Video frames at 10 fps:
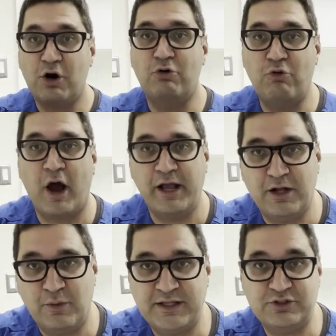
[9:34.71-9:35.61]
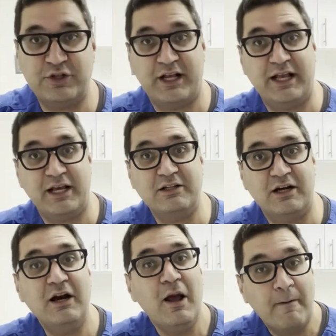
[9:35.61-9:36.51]
them right away so they can get
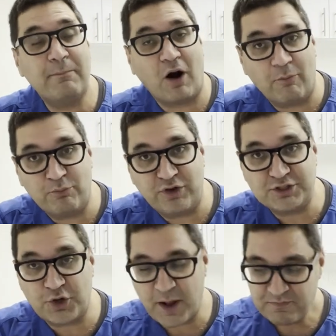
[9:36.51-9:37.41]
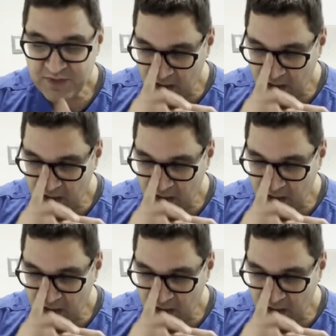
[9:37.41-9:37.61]
their problem fixed, okay?